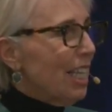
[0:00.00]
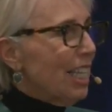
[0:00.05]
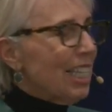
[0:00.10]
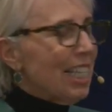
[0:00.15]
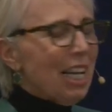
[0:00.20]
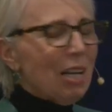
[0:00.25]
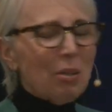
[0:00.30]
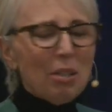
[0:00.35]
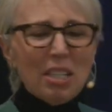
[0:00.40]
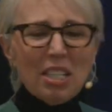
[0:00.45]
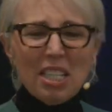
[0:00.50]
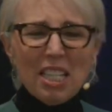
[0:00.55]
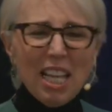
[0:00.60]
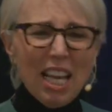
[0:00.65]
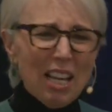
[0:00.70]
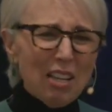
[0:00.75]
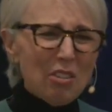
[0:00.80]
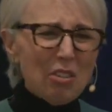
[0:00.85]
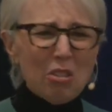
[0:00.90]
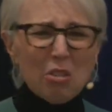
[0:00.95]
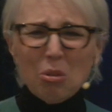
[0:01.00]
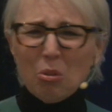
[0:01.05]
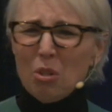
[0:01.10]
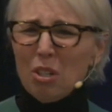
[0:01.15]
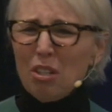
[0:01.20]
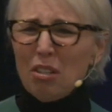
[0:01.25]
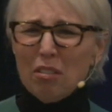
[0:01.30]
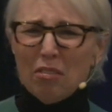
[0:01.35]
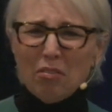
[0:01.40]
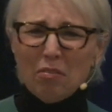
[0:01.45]
Now, it sounds sort
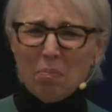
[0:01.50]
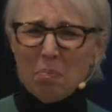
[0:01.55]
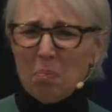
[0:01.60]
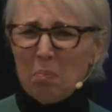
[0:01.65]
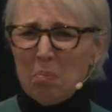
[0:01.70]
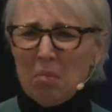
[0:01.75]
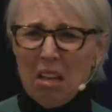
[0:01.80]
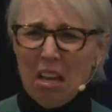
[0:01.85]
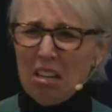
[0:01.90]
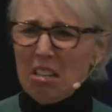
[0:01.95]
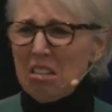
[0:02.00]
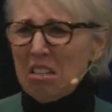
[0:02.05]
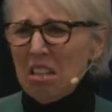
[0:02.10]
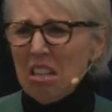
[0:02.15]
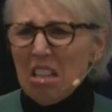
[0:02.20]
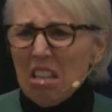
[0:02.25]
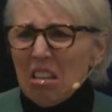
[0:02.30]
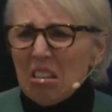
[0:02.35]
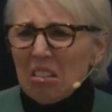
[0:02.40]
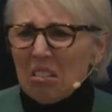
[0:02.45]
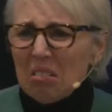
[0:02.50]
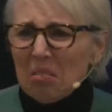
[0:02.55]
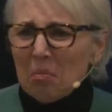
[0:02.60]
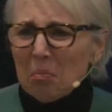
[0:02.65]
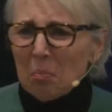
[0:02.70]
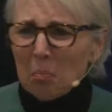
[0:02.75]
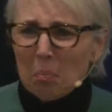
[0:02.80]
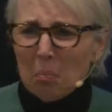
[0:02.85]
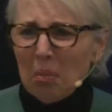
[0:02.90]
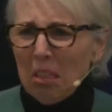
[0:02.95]
of, that's it?
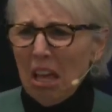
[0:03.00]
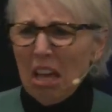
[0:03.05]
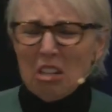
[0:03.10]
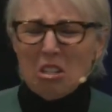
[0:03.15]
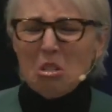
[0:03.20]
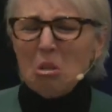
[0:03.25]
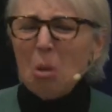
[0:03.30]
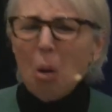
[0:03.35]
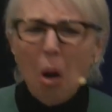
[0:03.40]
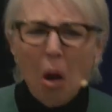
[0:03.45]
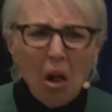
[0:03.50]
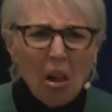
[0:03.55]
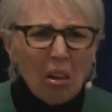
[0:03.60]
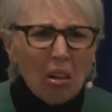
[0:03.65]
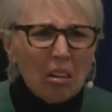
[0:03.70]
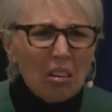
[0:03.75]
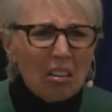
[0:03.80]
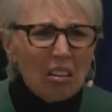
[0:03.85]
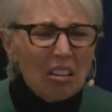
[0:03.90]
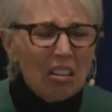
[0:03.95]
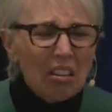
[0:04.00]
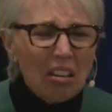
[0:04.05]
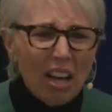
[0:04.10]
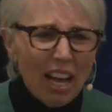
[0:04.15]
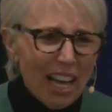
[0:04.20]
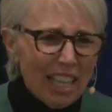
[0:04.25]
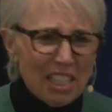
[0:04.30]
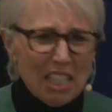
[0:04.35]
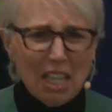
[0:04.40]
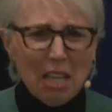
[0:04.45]
That's all? I
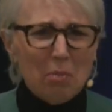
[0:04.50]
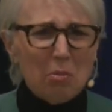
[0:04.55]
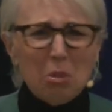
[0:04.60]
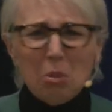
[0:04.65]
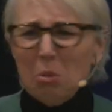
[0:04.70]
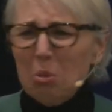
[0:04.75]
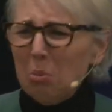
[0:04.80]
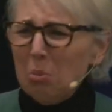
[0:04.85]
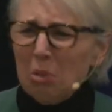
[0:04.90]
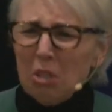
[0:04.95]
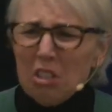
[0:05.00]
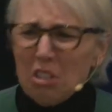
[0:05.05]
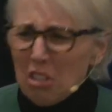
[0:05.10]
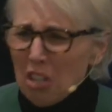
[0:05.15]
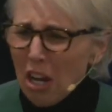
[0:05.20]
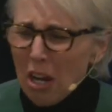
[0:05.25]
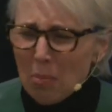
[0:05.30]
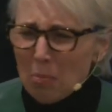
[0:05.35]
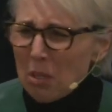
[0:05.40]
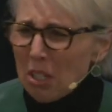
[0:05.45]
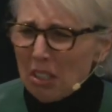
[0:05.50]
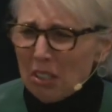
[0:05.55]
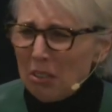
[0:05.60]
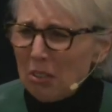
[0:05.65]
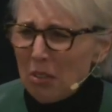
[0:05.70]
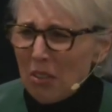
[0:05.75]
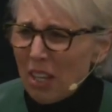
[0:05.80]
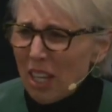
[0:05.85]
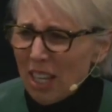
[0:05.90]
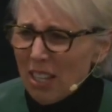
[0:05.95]
had to come to a workshop to
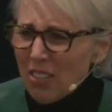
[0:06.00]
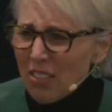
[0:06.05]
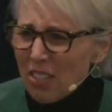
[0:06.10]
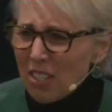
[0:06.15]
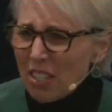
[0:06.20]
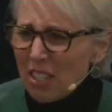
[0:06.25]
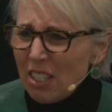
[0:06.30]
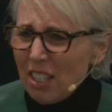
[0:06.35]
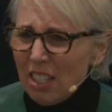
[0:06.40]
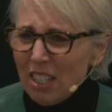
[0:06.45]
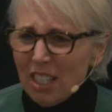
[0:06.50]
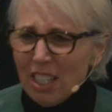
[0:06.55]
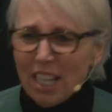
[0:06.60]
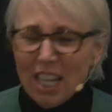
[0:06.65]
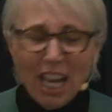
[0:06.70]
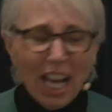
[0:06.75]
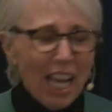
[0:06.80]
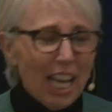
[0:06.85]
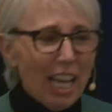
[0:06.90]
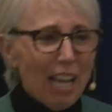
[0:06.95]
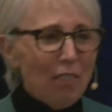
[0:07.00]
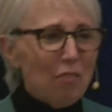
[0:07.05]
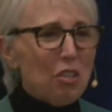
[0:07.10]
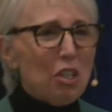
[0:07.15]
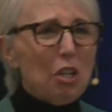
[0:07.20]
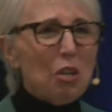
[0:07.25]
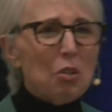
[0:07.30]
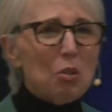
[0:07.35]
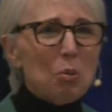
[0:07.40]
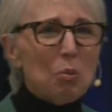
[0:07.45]
learn this? I have to
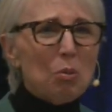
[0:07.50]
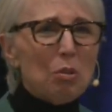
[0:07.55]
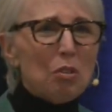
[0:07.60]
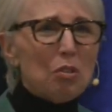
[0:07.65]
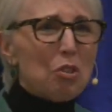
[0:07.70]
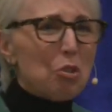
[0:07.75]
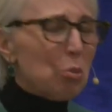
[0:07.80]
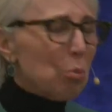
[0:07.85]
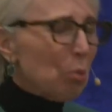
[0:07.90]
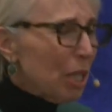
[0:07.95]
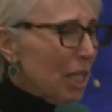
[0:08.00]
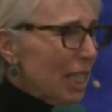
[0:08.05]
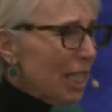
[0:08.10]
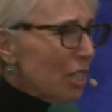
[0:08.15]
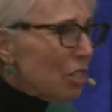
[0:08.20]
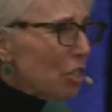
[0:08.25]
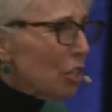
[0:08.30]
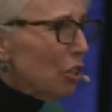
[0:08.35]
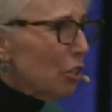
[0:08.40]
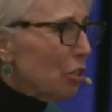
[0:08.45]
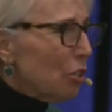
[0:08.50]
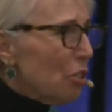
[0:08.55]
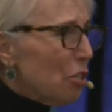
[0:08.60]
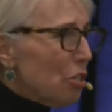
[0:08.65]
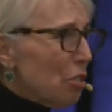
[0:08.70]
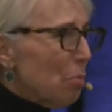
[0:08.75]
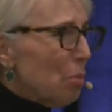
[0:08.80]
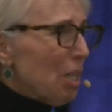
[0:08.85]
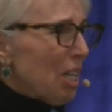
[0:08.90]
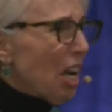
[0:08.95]
go to a retreat to learn
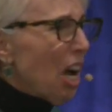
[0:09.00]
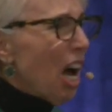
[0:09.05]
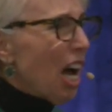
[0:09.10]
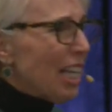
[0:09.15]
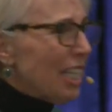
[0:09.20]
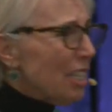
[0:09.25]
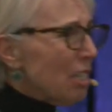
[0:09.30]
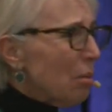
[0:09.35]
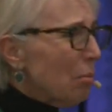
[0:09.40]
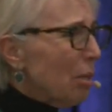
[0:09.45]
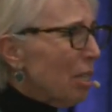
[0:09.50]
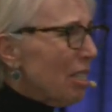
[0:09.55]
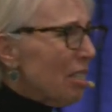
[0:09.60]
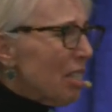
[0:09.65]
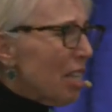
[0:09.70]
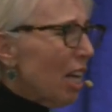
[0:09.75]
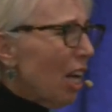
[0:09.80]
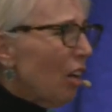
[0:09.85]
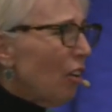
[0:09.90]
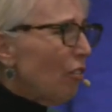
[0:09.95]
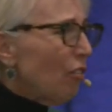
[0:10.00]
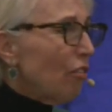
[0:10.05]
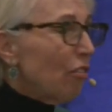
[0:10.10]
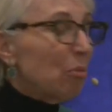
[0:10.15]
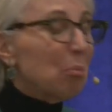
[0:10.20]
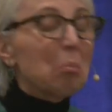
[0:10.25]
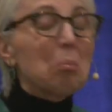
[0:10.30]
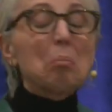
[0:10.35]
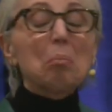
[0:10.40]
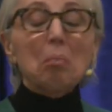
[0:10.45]
to be kind to myself?
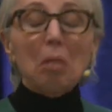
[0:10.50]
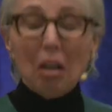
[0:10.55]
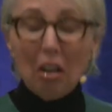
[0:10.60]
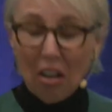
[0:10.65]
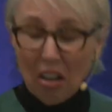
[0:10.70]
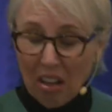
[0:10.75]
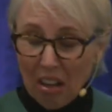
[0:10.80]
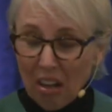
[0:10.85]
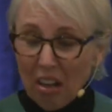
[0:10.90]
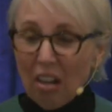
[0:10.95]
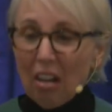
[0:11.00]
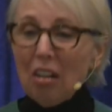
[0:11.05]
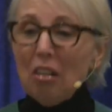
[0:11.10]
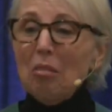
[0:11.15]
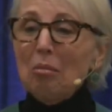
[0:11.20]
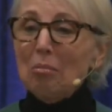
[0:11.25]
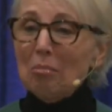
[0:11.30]
Uh-huh.